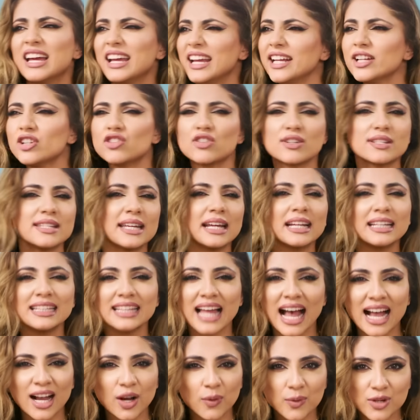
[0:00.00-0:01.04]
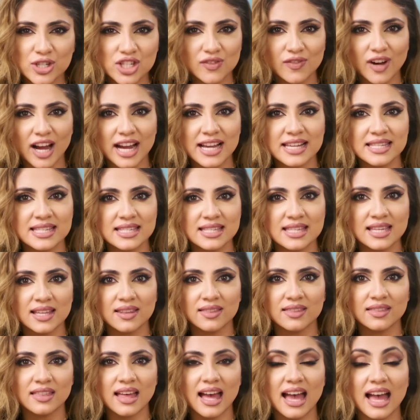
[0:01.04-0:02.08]
interesting language devices in
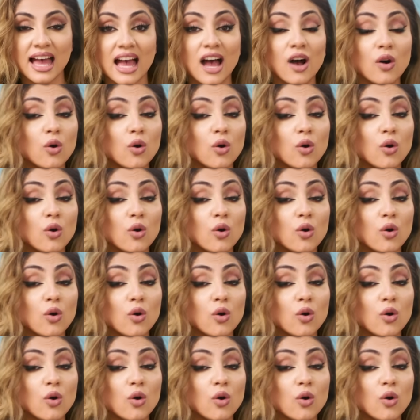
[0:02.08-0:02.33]
there